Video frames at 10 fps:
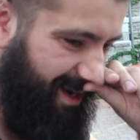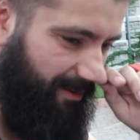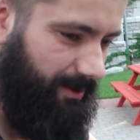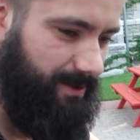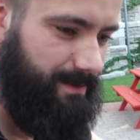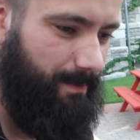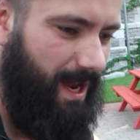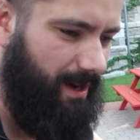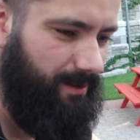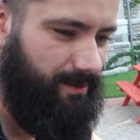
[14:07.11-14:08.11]
We're going to do some
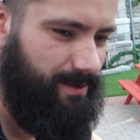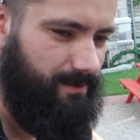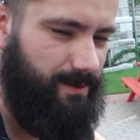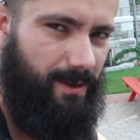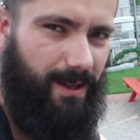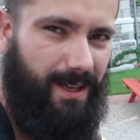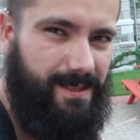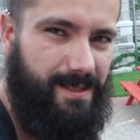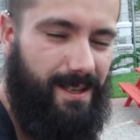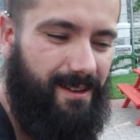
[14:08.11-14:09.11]
battles, we're going to do all
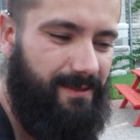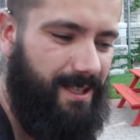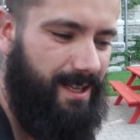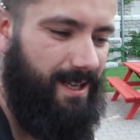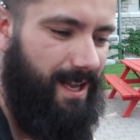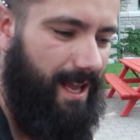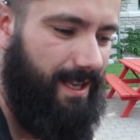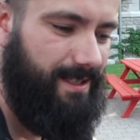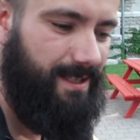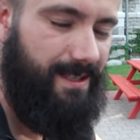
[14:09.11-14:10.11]
kinds of stuff.
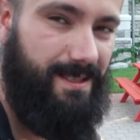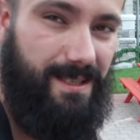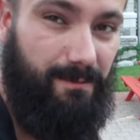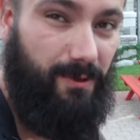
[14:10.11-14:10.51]
And this is the